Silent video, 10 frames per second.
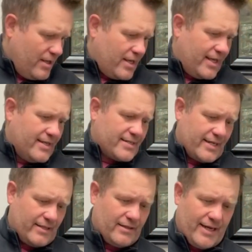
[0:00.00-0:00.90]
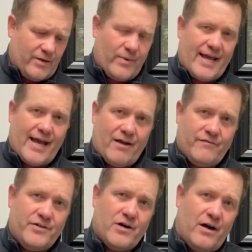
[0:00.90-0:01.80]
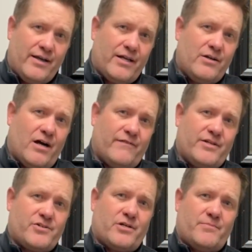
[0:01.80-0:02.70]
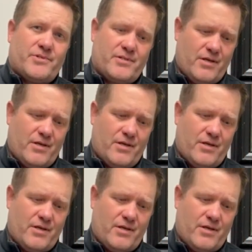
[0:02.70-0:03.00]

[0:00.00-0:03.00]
Inside the liner, we have donning and doffing strips